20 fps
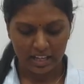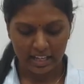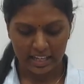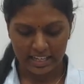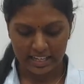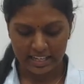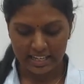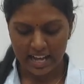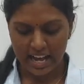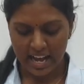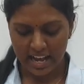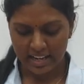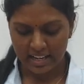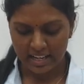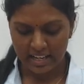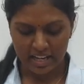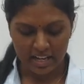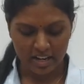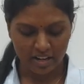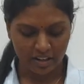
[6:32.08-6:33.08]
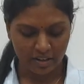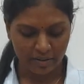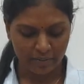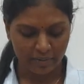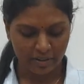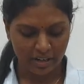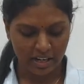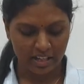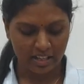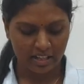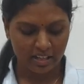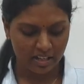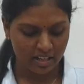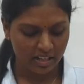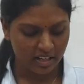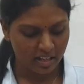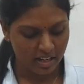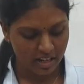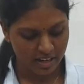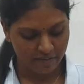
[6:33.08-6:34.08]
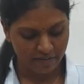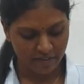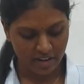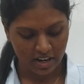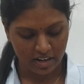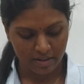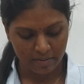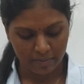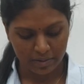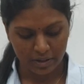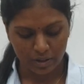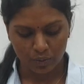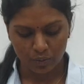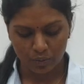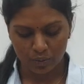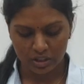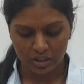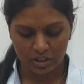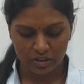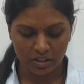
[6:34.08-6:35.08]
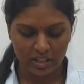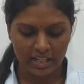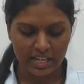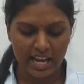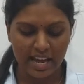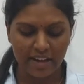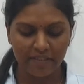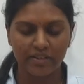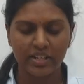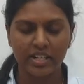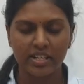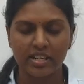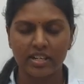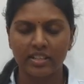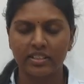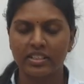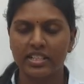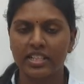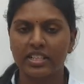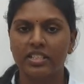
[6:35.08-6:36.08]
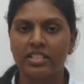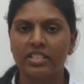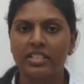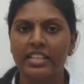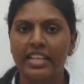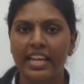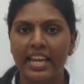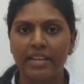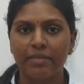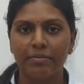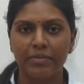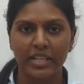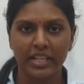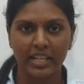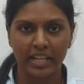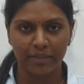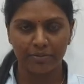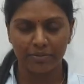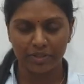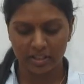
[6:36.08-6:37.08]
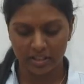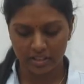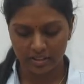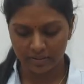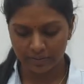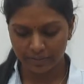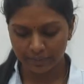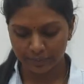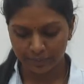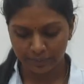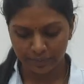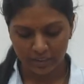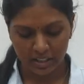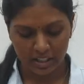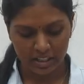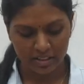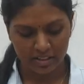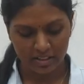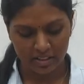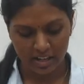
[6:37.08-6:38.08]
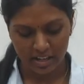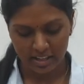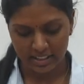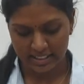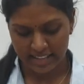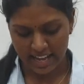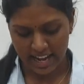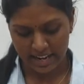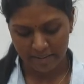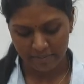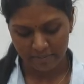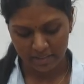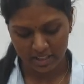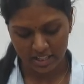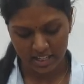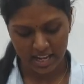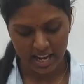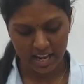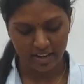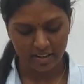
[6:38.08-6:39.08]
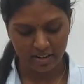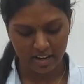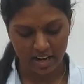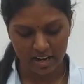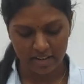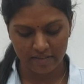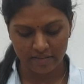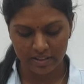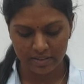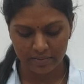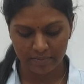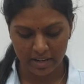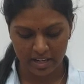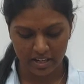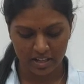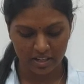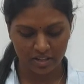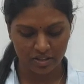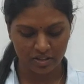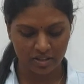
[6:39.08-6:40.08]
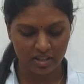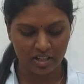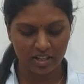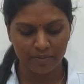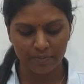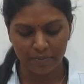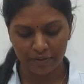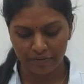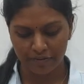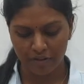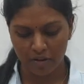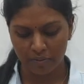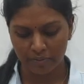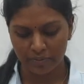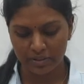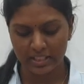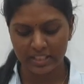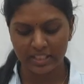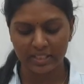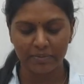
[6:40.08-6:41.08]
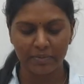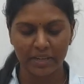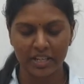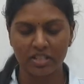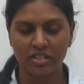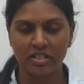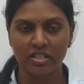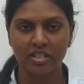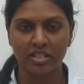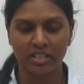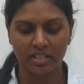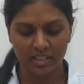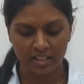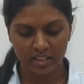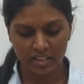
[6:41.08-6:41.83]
In highly accommodated environment, virtually every transaction can be captured. Timely and relevant managerial performance measures